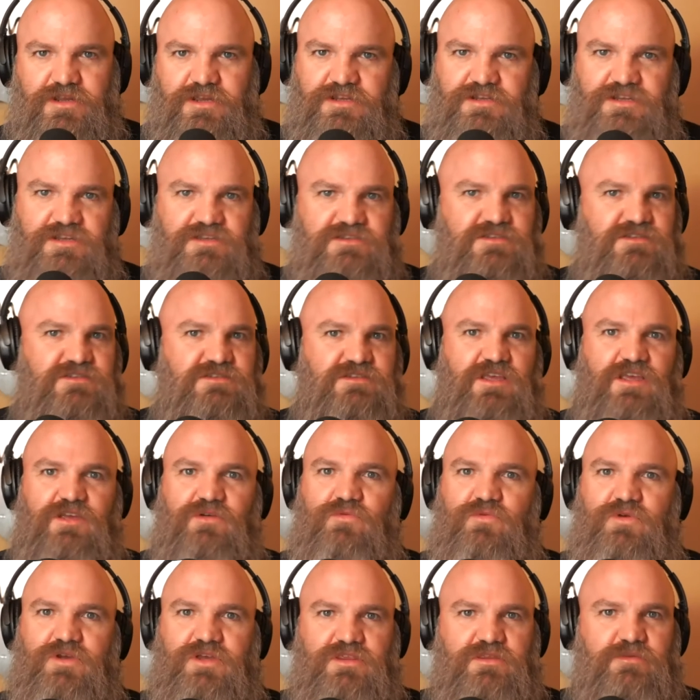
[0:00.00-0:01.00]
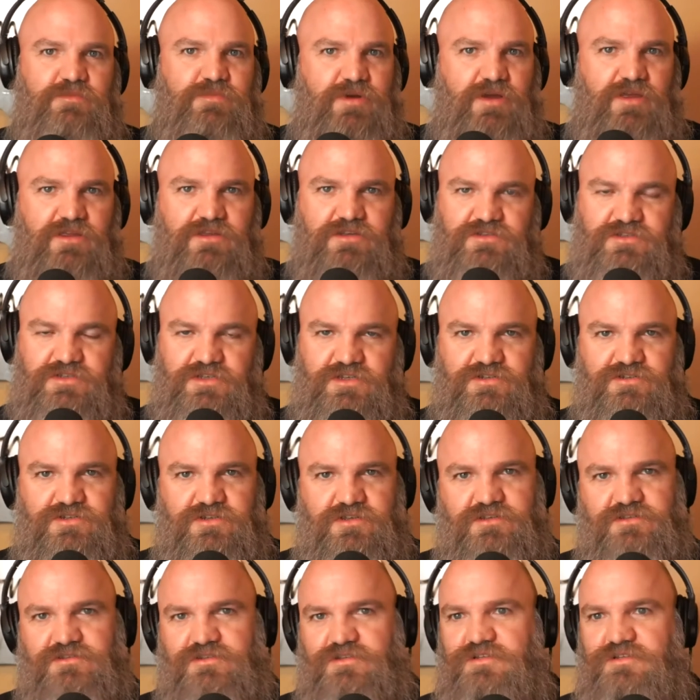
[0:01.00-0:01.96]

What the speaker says: It doesn't say we the politicians.